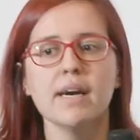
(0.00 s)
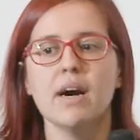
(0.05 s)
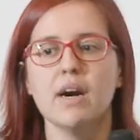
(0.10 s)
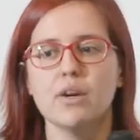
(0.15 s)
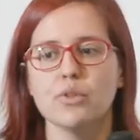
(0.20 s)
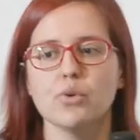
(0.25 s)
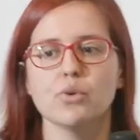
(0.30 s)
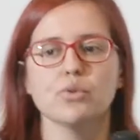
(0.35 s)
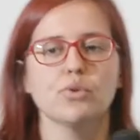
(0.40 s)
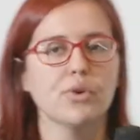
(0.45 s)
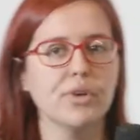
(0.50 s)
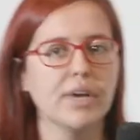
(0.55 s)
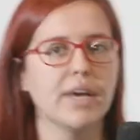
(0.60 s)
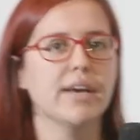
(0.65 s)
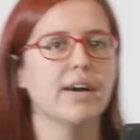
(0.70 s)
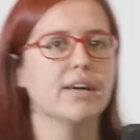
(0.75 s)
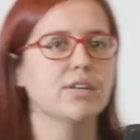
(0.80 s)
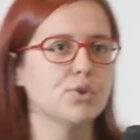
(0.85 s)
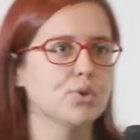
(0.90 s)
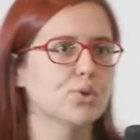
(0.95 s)
I thought,
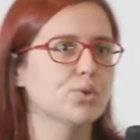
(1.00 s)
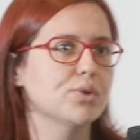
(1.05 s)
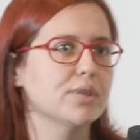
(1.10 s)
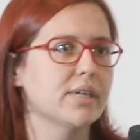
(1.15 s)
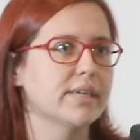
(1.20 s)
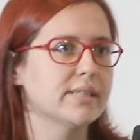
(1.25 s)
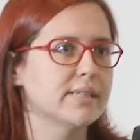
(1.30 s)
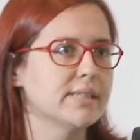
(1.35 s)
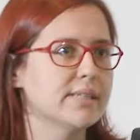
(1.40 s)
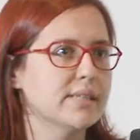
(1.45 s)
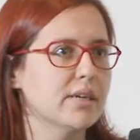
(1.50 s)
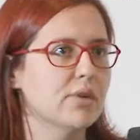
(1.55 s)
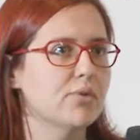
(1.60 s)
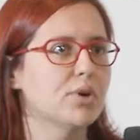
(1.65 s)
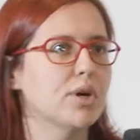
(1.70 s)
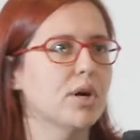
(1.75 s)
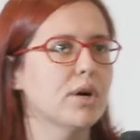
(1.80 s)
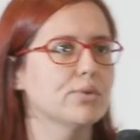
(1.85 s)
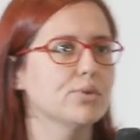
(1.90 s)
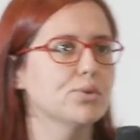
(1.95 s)
okay, I should like
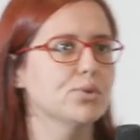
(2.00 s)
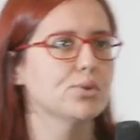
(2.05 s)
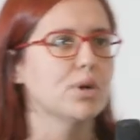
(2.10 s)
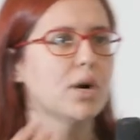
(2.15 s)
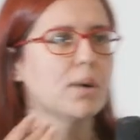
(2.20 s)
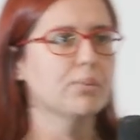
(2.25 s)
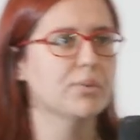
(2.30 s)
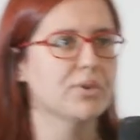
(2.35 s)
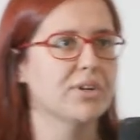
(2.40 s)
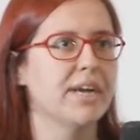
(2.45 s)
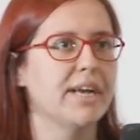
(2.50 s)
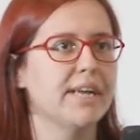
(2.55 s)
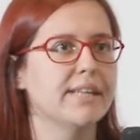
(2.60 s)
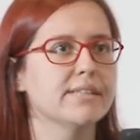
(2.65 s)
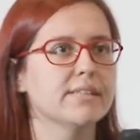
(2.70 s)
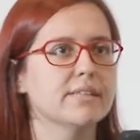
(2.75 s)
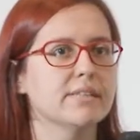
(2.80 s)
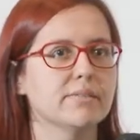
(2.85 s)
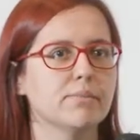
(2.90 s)
discover how to upgrade